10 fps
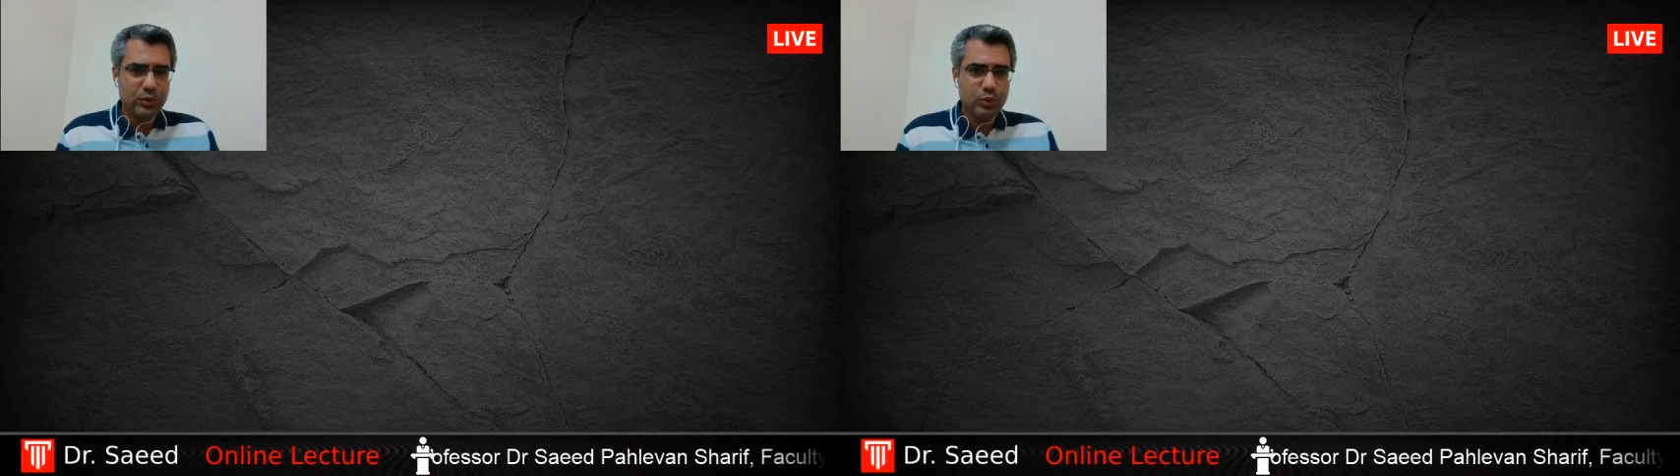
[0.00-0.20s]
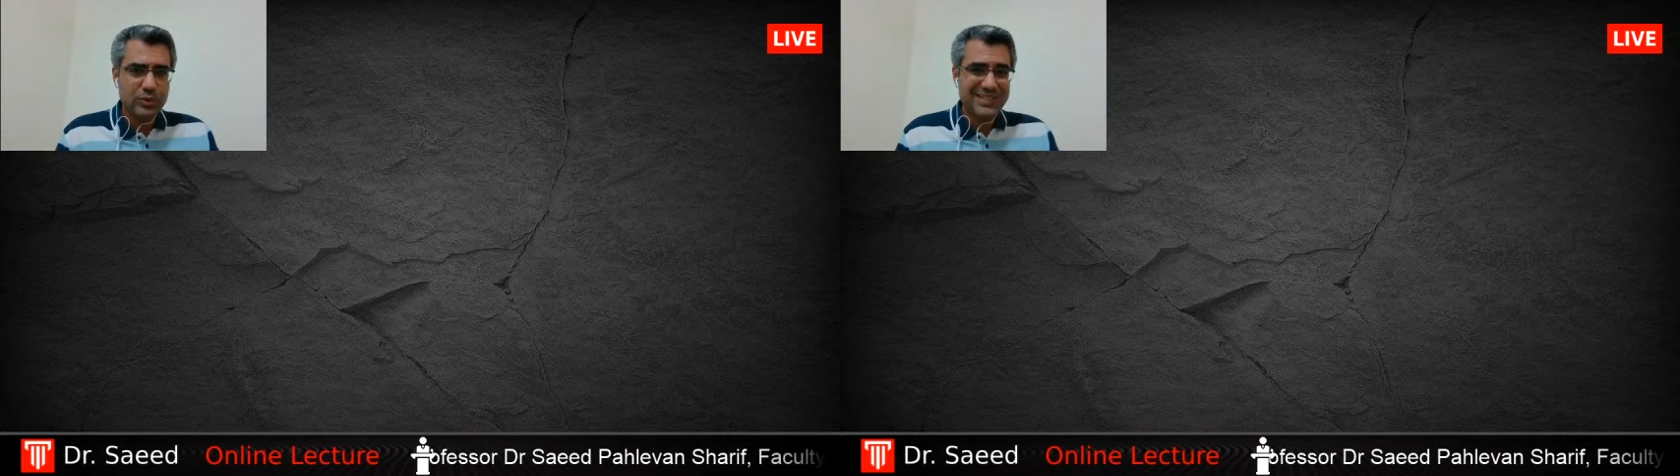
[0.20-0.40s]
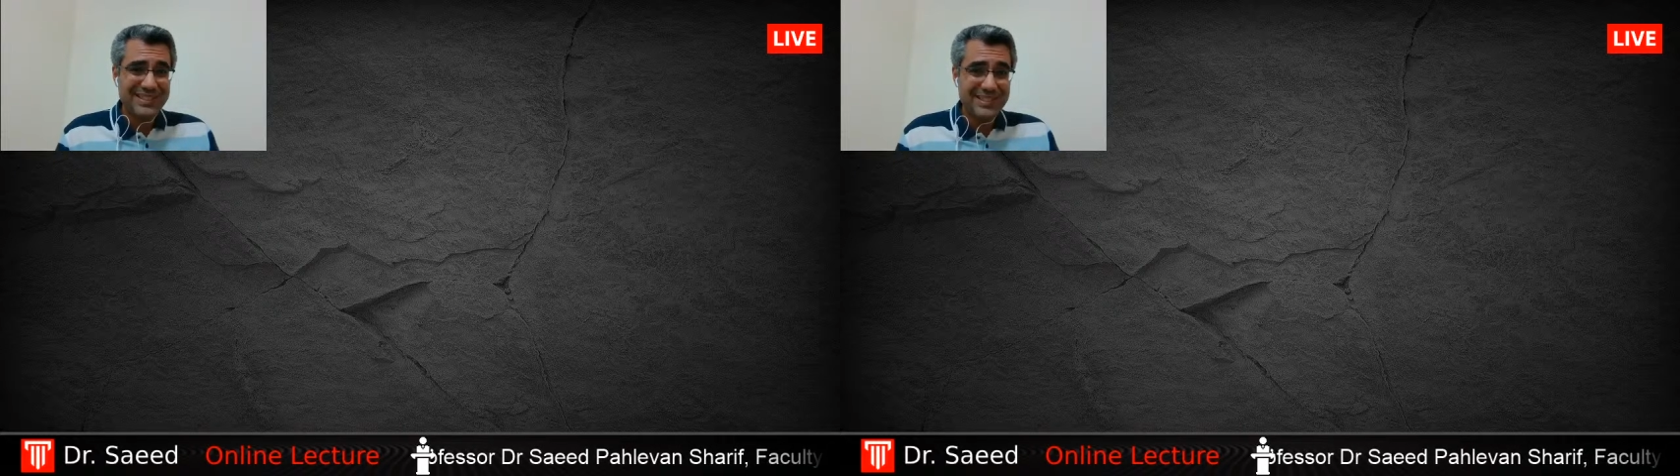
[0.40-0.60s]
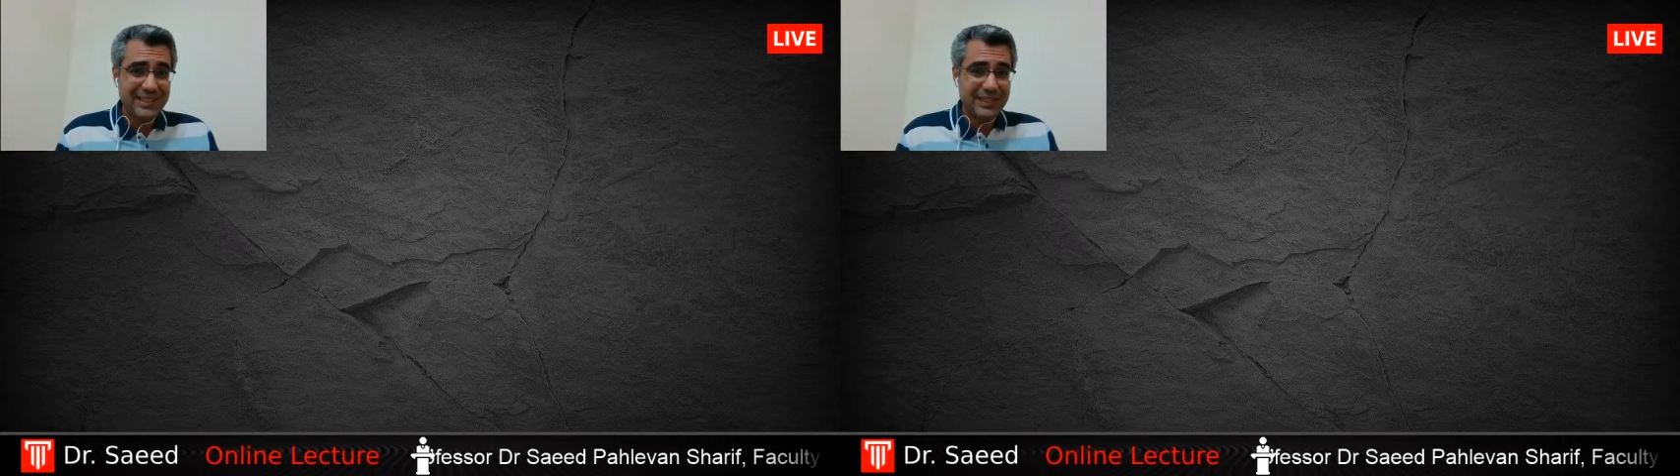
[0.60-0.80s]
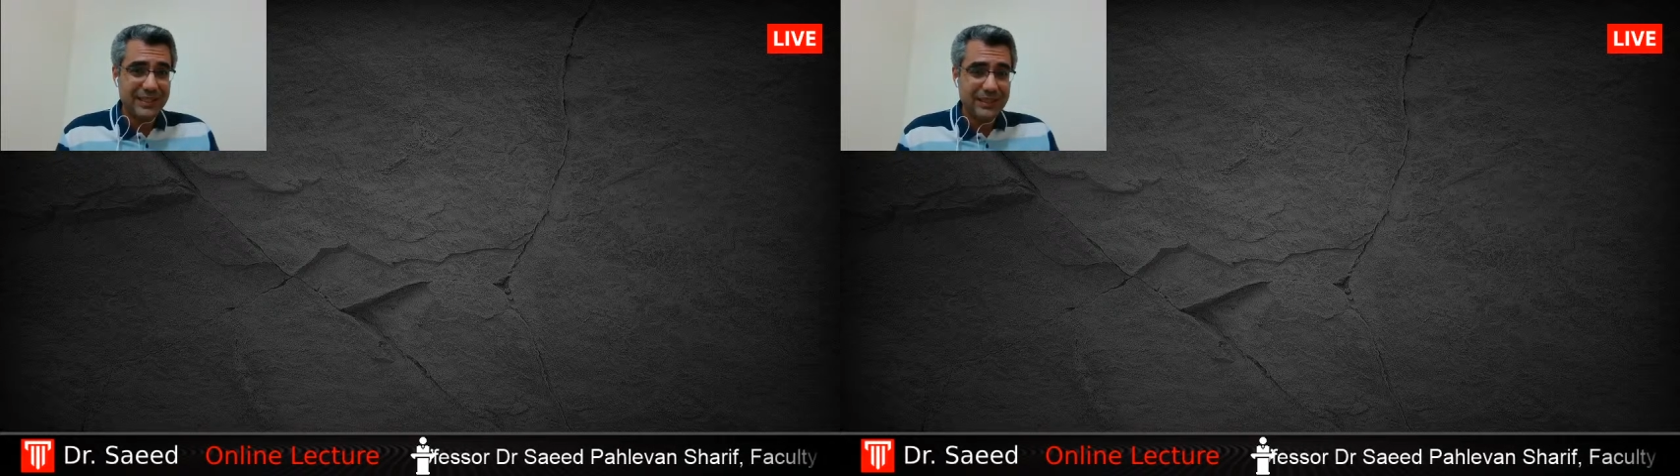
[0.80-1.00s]
to
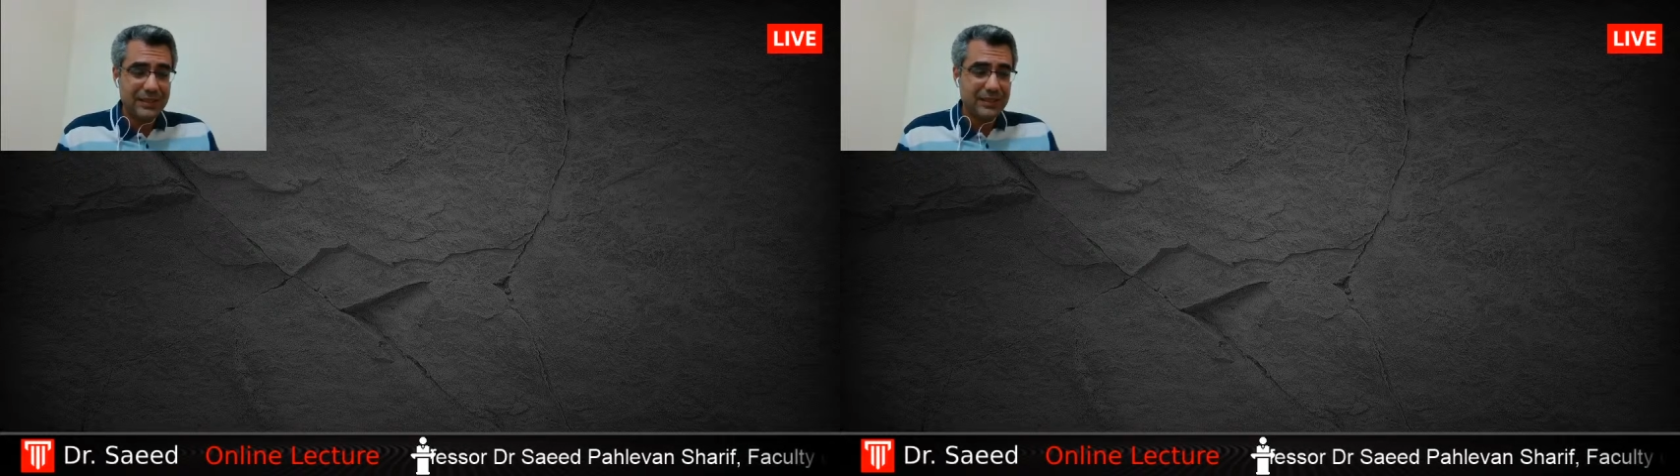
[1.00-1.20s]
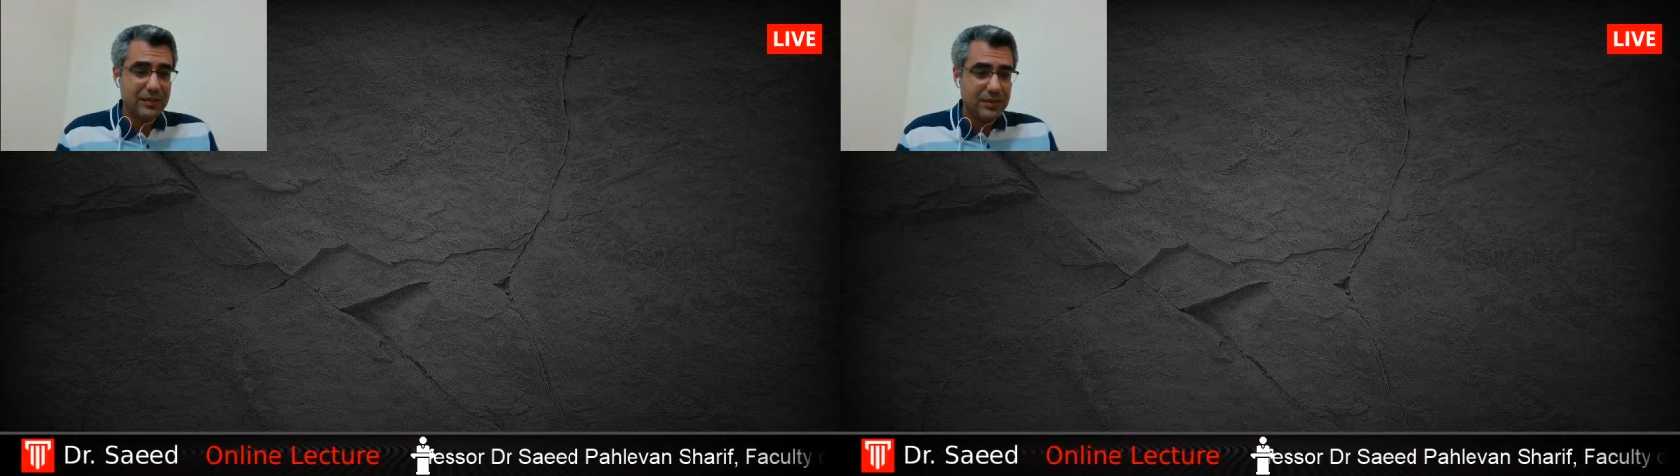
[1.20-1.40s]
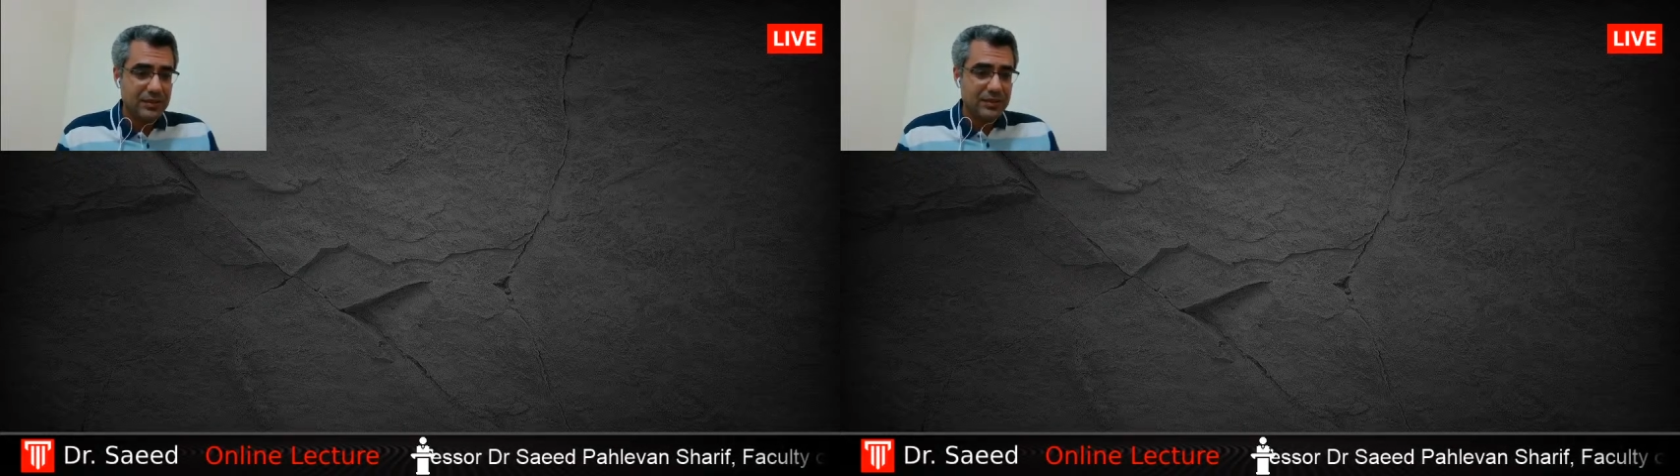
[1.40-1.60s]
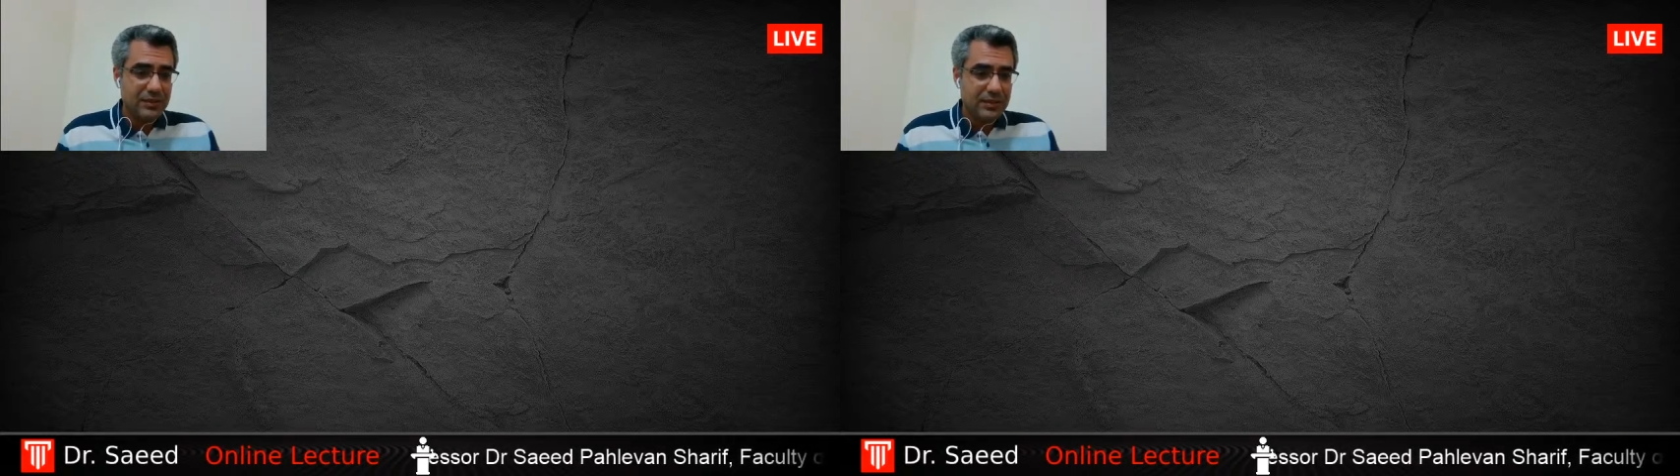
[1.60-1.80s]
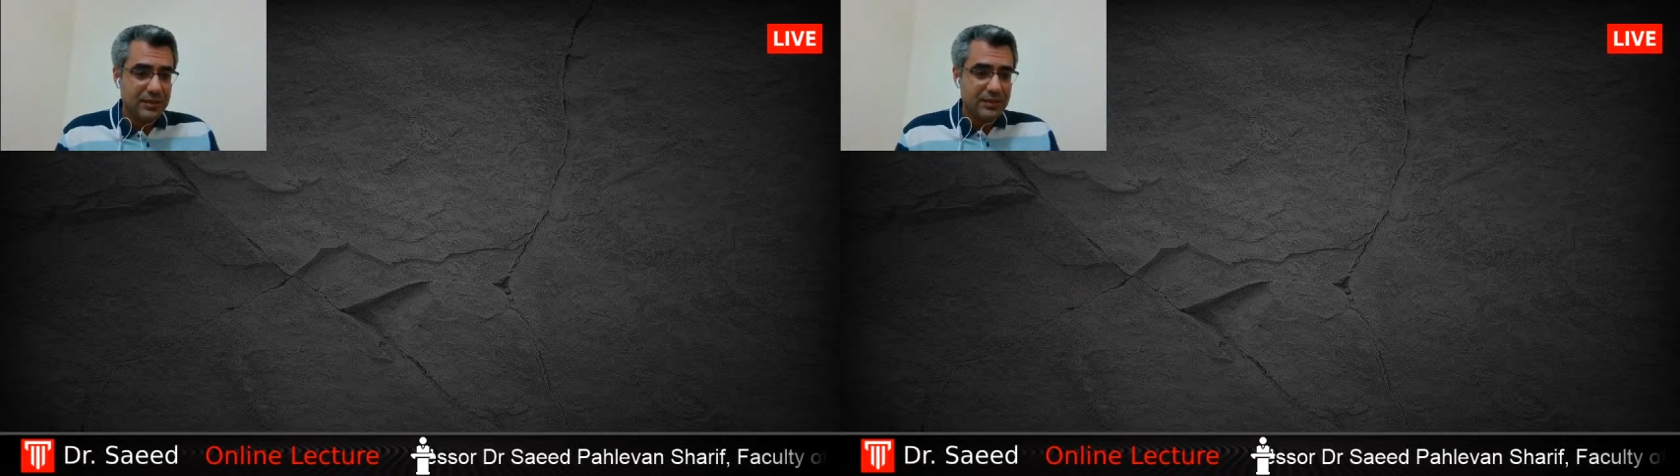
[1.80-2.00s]
see
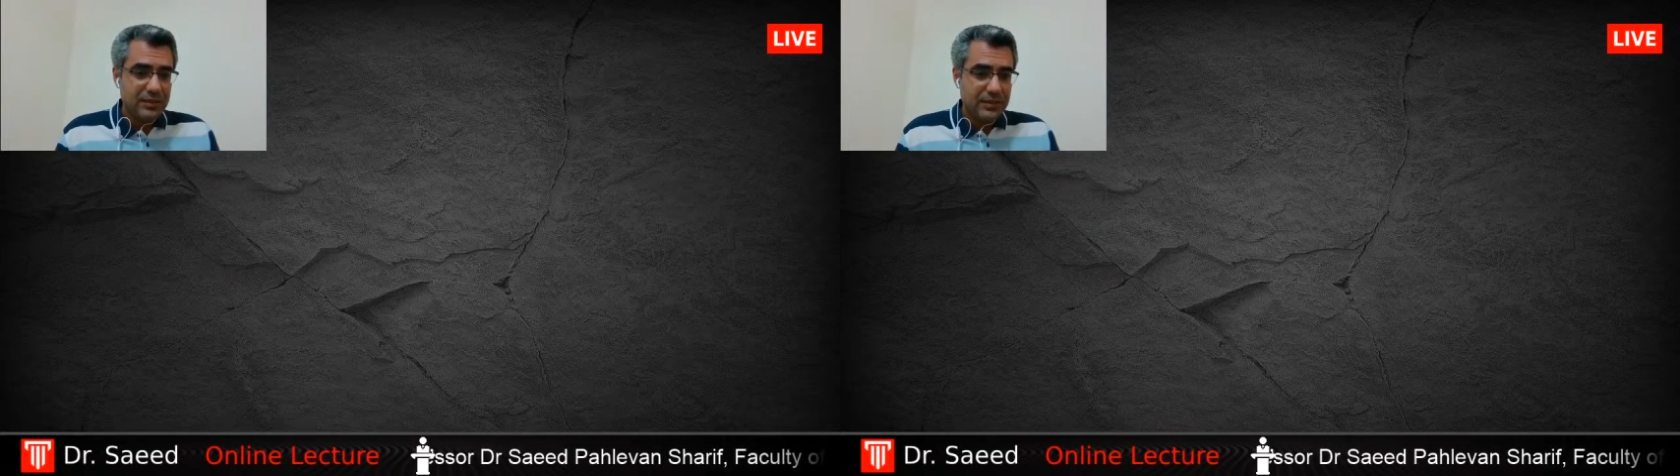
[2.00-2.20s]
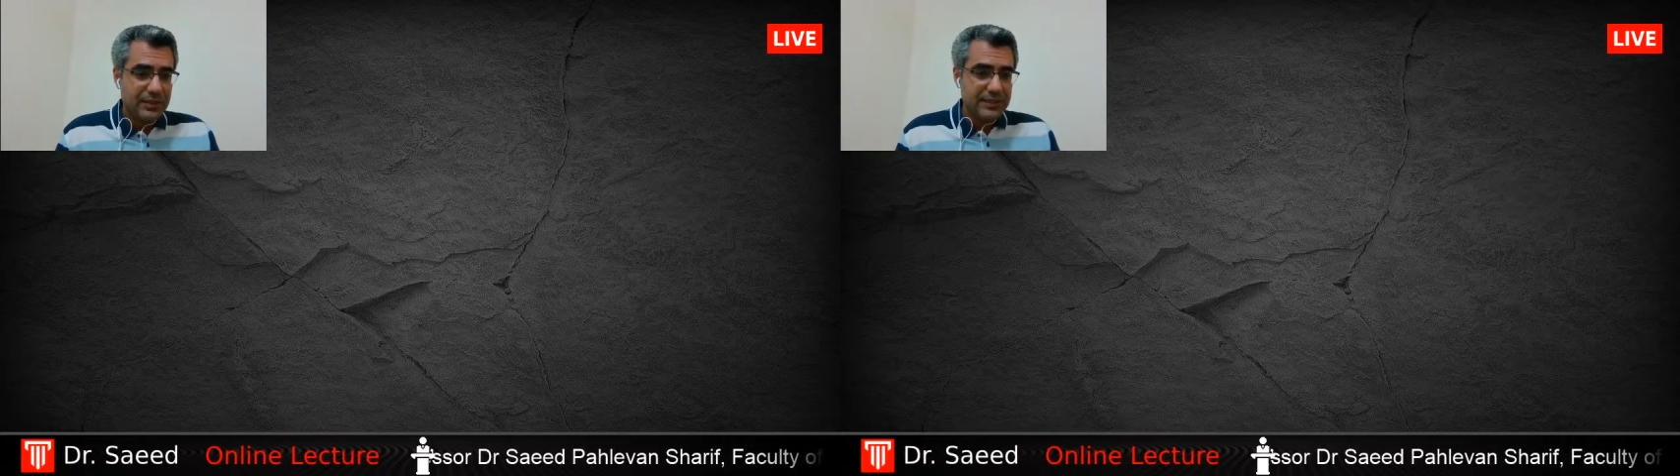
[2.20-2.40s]
a